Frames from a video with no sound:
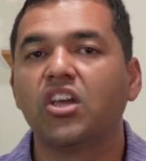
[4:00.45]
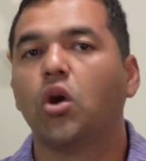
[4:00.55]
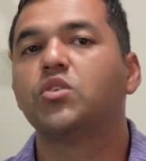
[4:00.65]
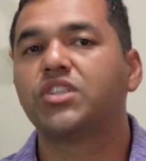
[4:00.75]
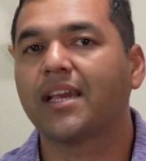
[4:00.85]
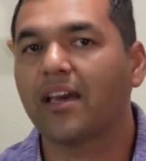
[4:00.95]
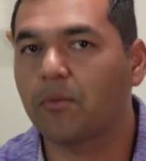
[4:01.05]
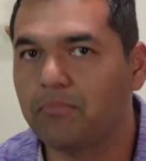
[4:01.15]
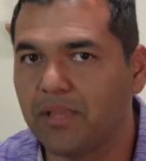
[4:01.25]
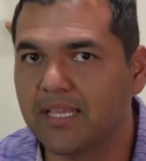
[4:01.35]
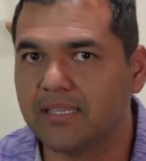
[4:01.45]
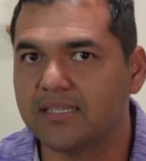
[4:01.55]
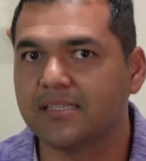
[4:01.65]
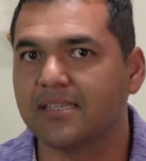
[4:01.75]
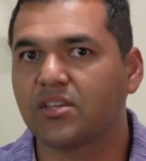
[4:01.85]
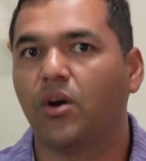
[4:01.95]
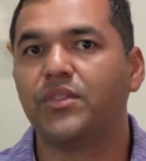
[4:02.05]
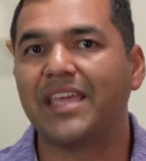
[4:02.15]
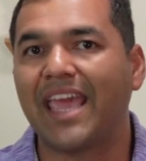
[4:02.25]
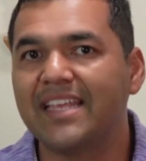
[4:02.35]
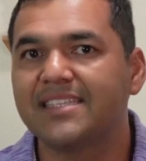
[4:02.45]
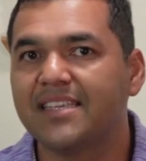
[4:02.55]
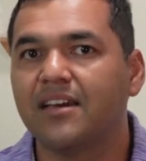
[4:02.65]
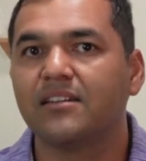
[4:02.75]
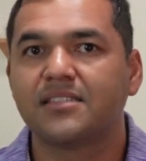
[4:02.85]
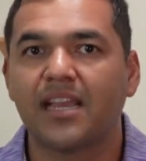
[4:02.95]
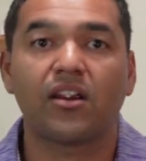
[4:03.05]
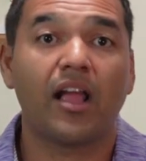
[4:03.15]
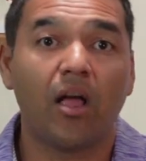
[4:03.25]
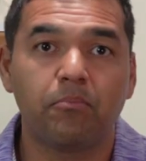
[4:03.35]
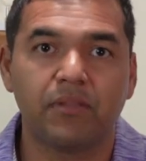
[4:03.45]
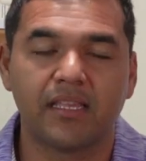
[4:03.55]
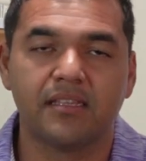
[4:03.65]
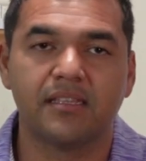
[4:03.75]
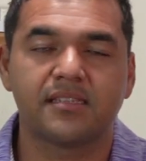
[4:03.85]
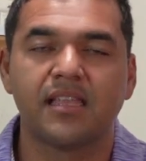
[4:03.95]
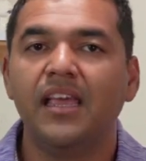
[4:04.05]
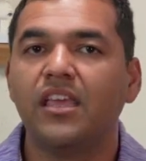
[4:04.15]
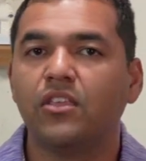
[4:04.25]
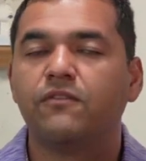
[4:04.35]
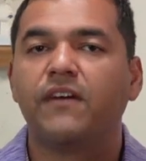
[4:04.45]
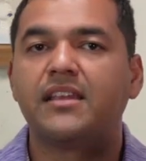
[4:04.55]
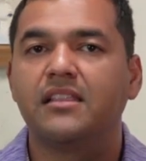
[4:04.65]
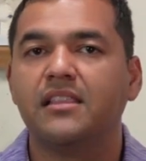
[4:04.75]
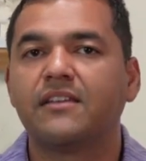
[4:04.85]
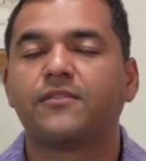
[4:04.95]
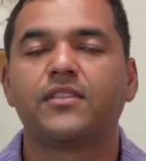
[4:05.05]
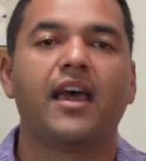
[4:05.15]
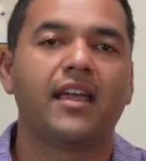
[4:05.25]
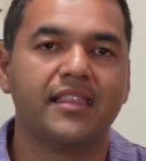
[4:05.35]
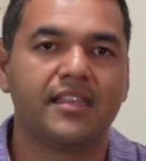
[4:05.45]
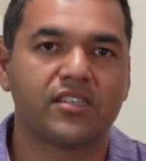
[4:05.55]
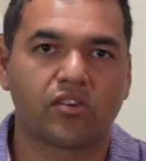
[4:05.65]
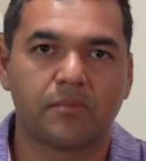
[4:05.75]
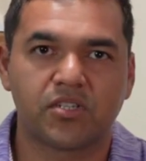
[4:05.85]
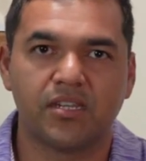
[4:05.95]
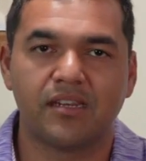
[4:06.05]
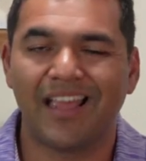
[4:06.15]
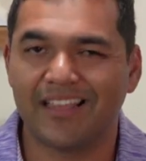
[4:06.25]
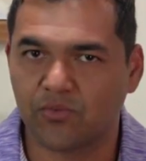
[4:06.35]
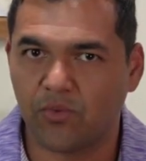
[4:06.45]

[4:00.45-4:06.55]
go check out our playlist. It's called the ACL Tear Help Playlist. You'll find a link for that in the description as